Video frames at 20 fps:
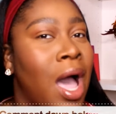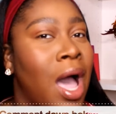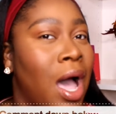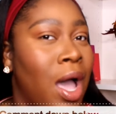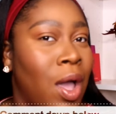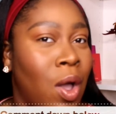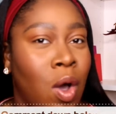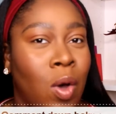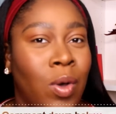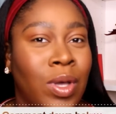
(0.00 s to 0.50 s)

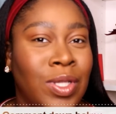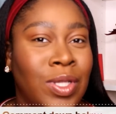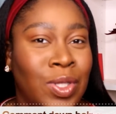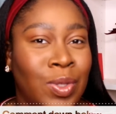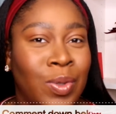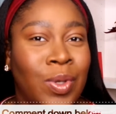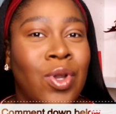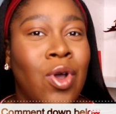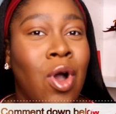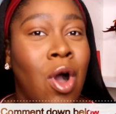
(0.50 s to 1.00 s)
I always
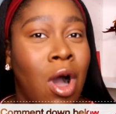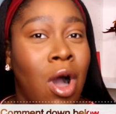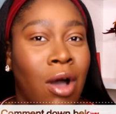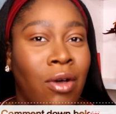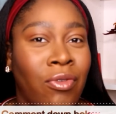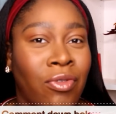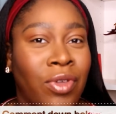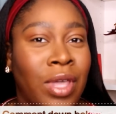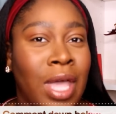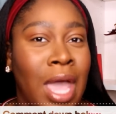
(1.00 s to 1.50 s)
do it
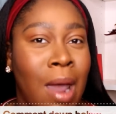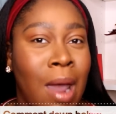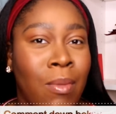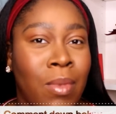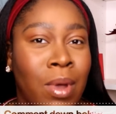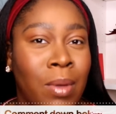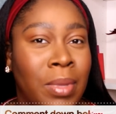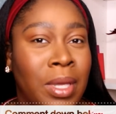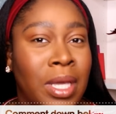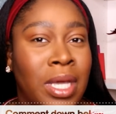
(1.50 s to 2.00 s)
off
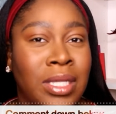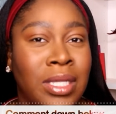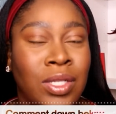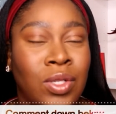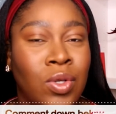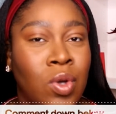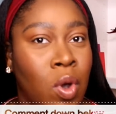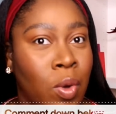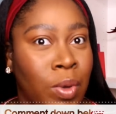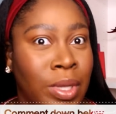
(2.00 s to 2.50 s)
camera because
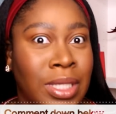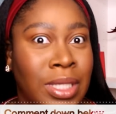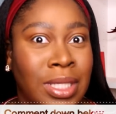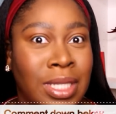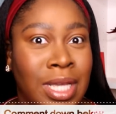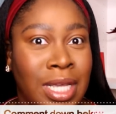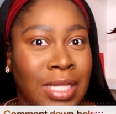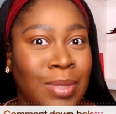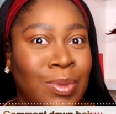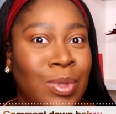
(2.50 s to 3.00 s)
it always
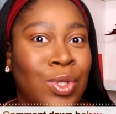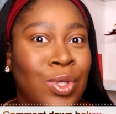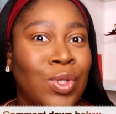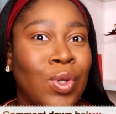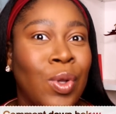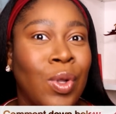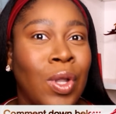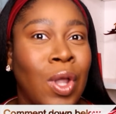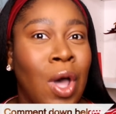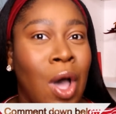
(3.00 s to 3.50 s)
takes me
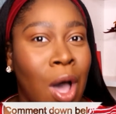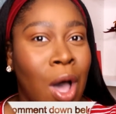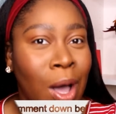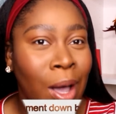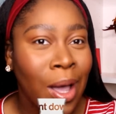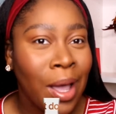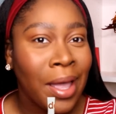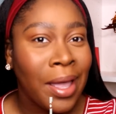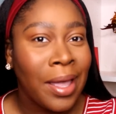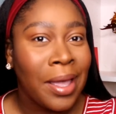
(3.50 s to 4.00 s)
so
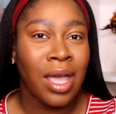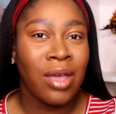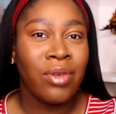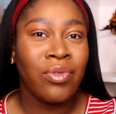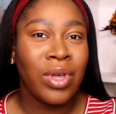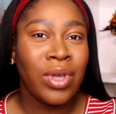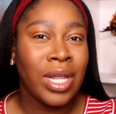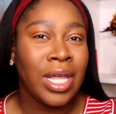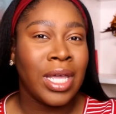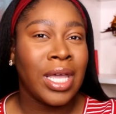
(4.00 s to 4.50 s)
long. I
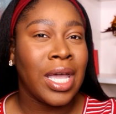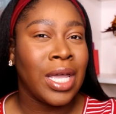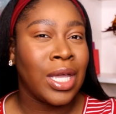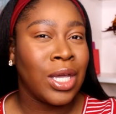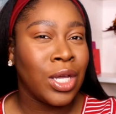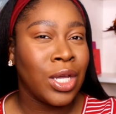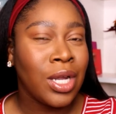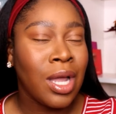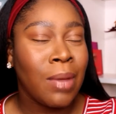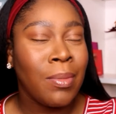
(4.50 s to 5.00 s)
felt like I
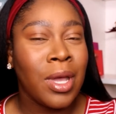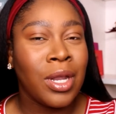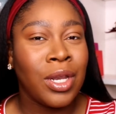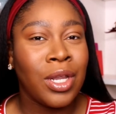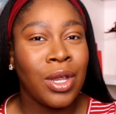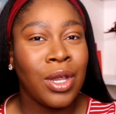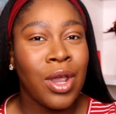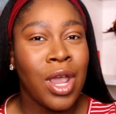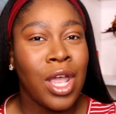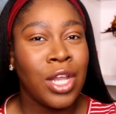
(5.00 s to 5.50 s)
could come on
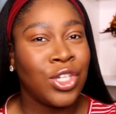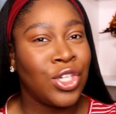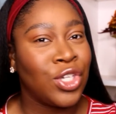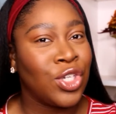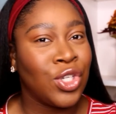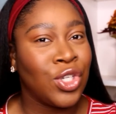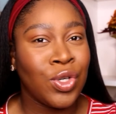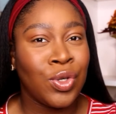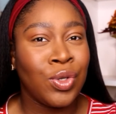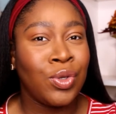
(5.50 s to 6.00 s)
here and
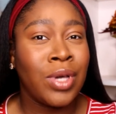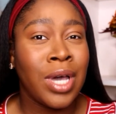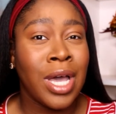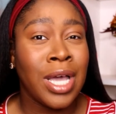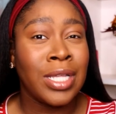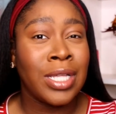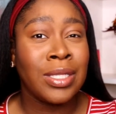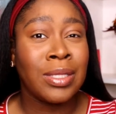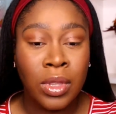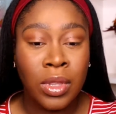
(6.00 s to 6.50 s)
just show you
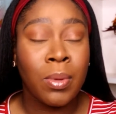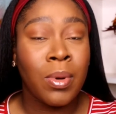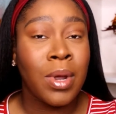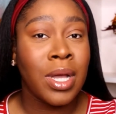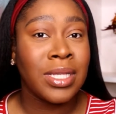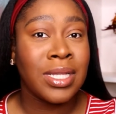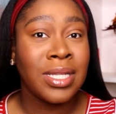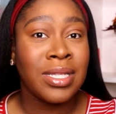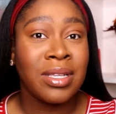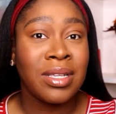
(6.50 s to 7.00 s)
guys the
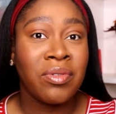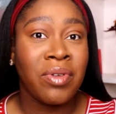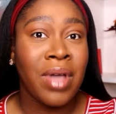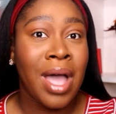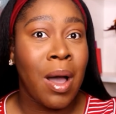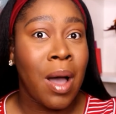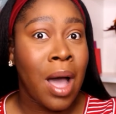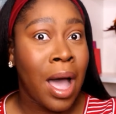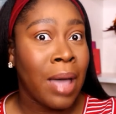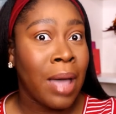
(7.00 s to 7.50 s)
process of
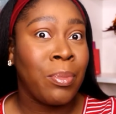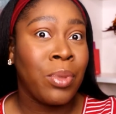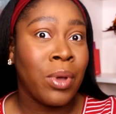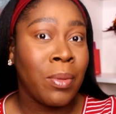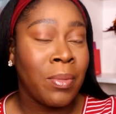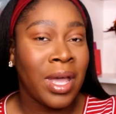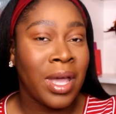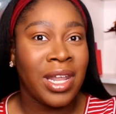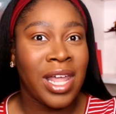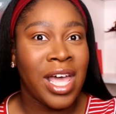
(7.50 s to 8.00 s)
how I
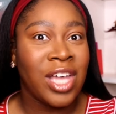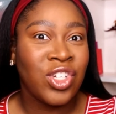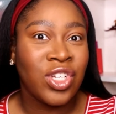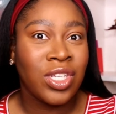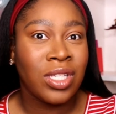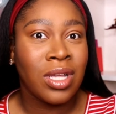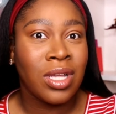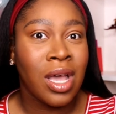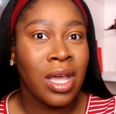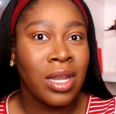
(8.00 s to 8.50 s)
put my
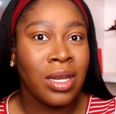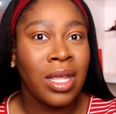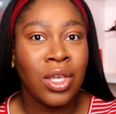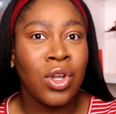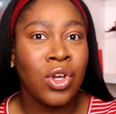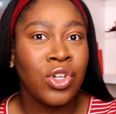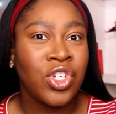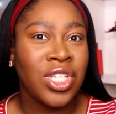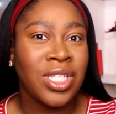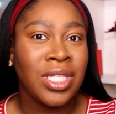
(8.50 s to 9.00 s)
lashes on, you
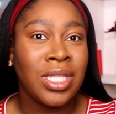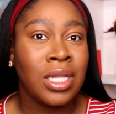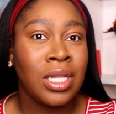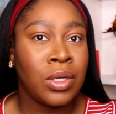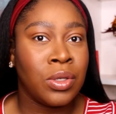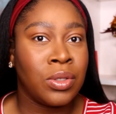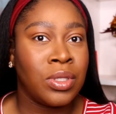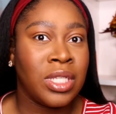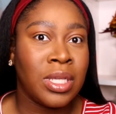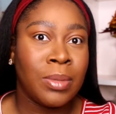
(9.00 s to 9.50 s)
know, just the
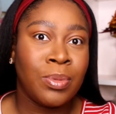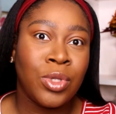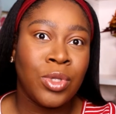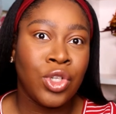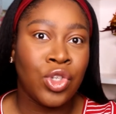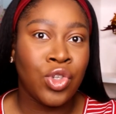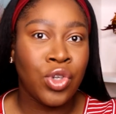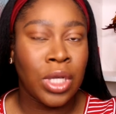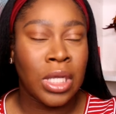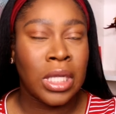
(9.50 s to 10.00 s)
little tips
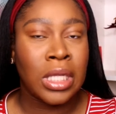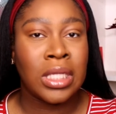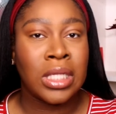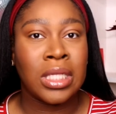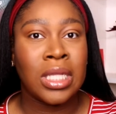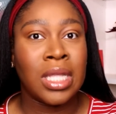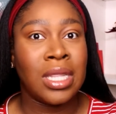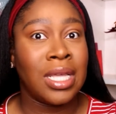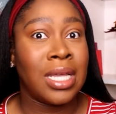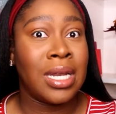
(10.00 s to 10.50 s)
and
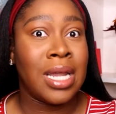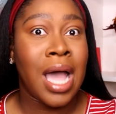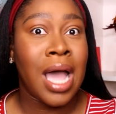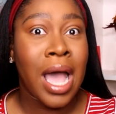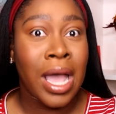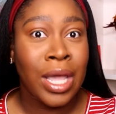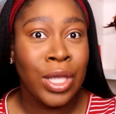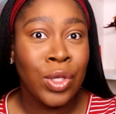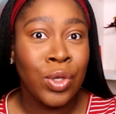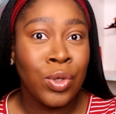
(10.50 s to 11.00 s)
tricks that
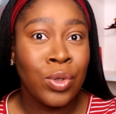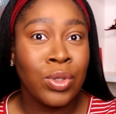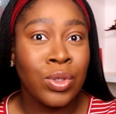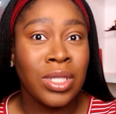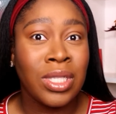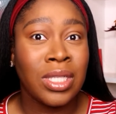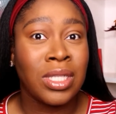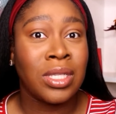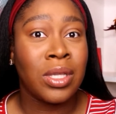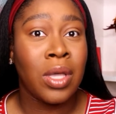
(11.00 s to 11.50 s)
I
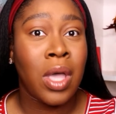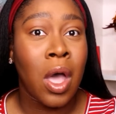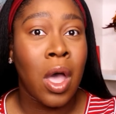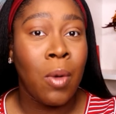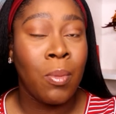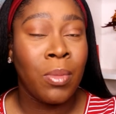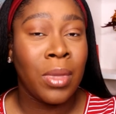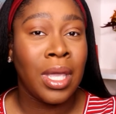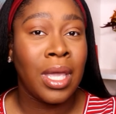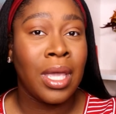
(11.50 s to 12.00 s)
use to
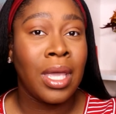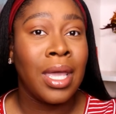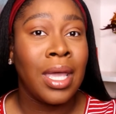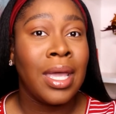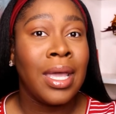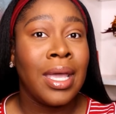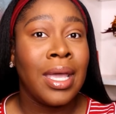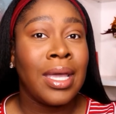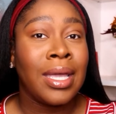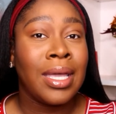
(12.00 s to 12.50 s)
help me
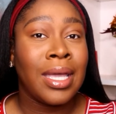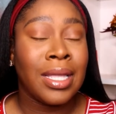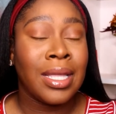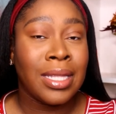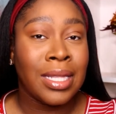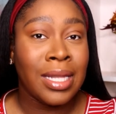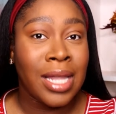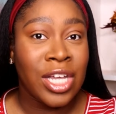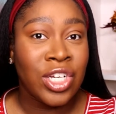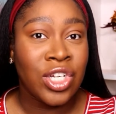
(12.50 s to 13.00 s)
get
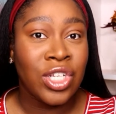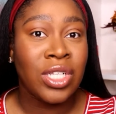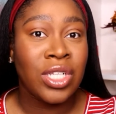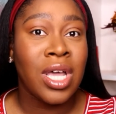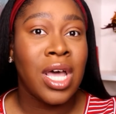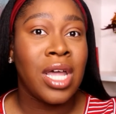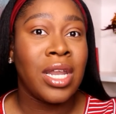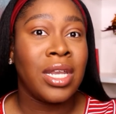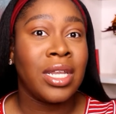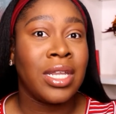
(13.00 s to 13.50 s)
the lashes
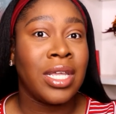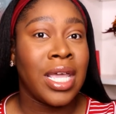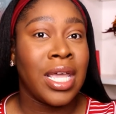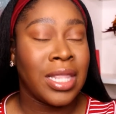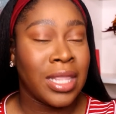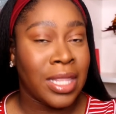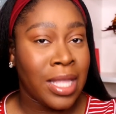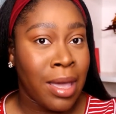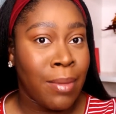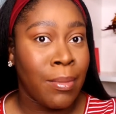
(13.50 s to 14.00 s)
on and
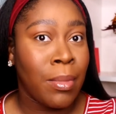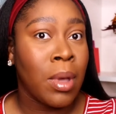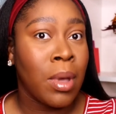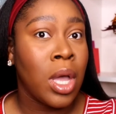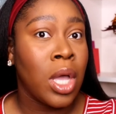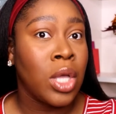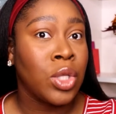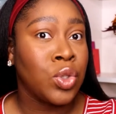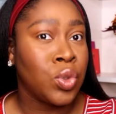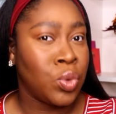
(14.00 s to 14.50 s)
get them
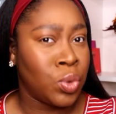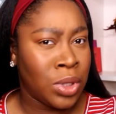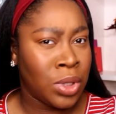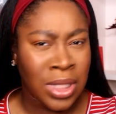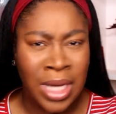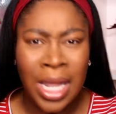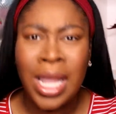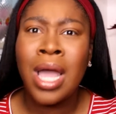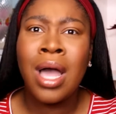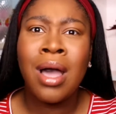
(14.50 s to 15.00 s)
to
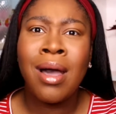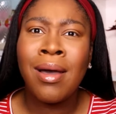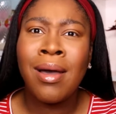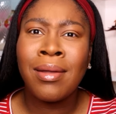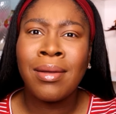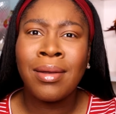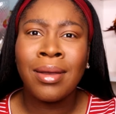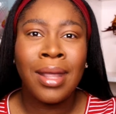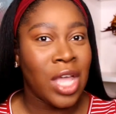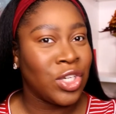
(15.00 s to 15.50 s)
stay
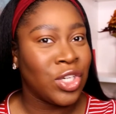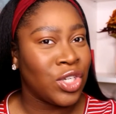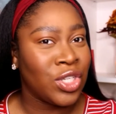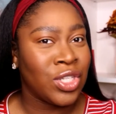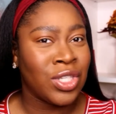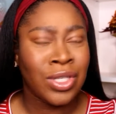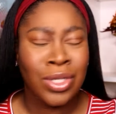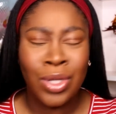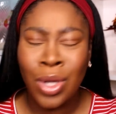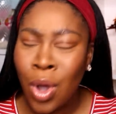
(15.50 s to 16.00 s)
on and
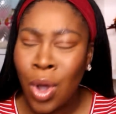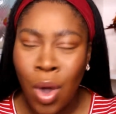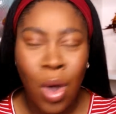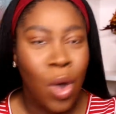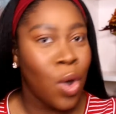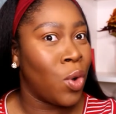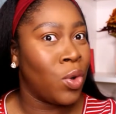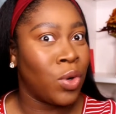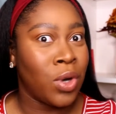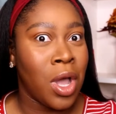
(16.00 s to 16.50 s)
just
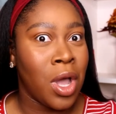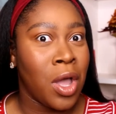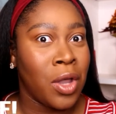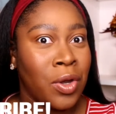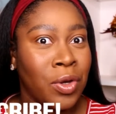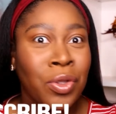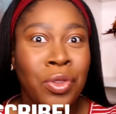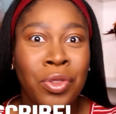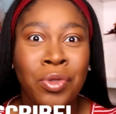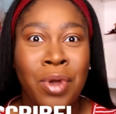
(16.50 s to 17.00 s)
hold
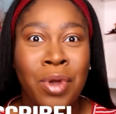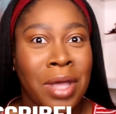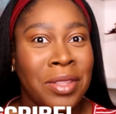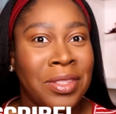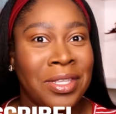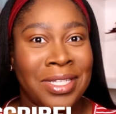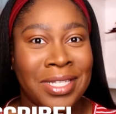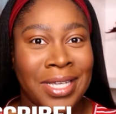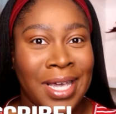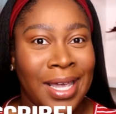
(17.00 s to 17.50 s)
on throughout
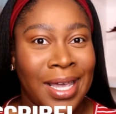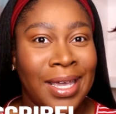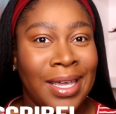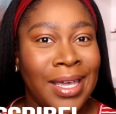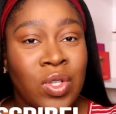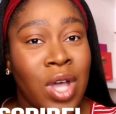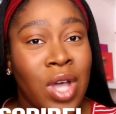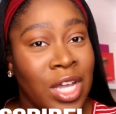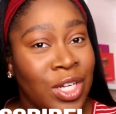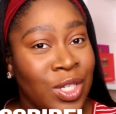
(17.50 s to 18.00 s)
the day.
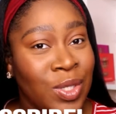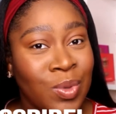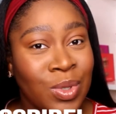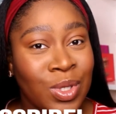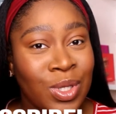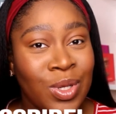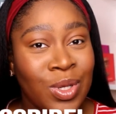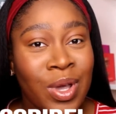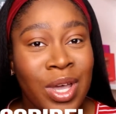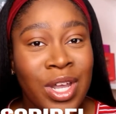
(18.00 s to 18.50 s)
So I just
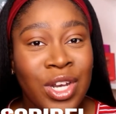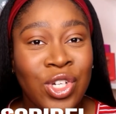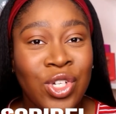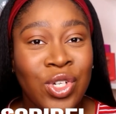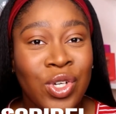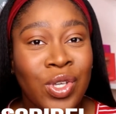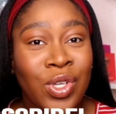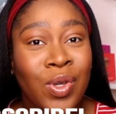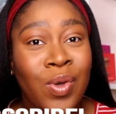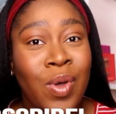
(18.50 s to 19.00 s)
wanted to go ahead and
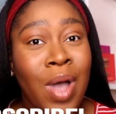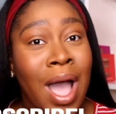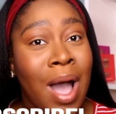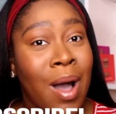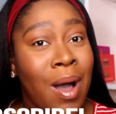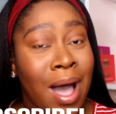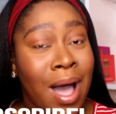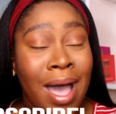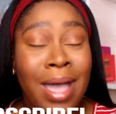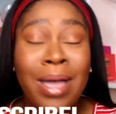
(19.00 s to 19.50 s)
show you
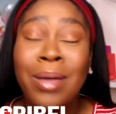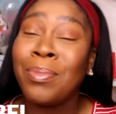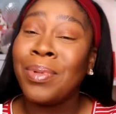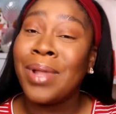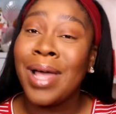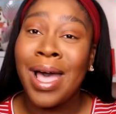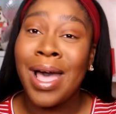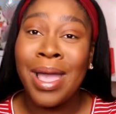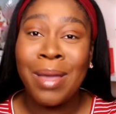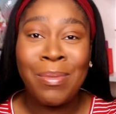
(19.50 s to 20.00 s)
how I
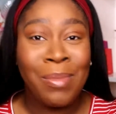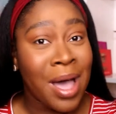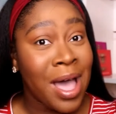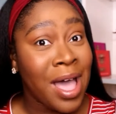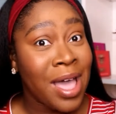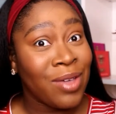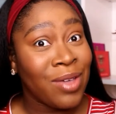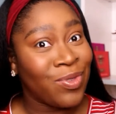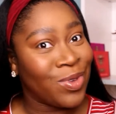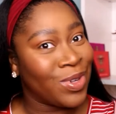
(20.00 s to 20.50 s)
apply
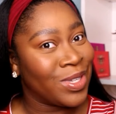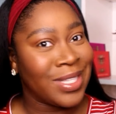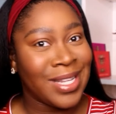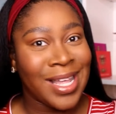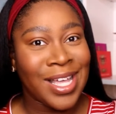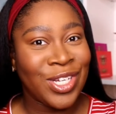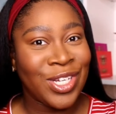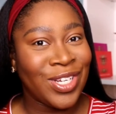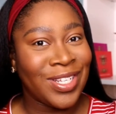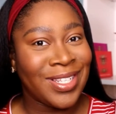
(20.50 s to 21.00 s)
my false
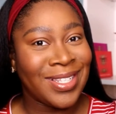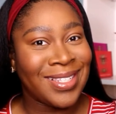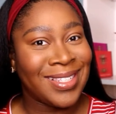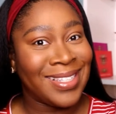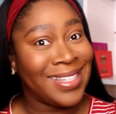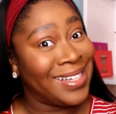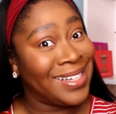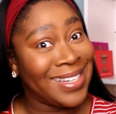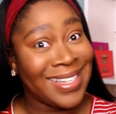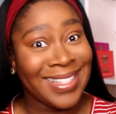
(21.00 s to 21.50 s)

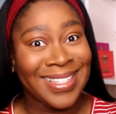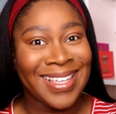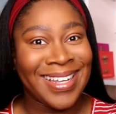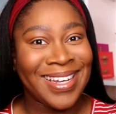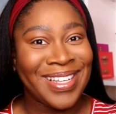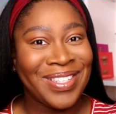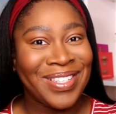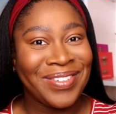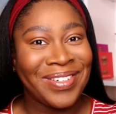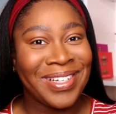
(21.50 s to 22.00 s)
lashes. Let's
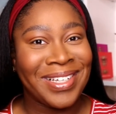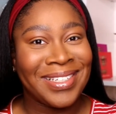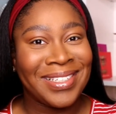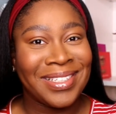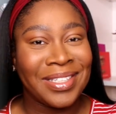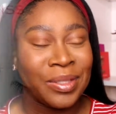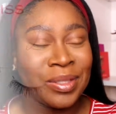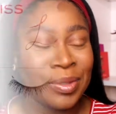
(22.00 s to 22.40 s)
get into it.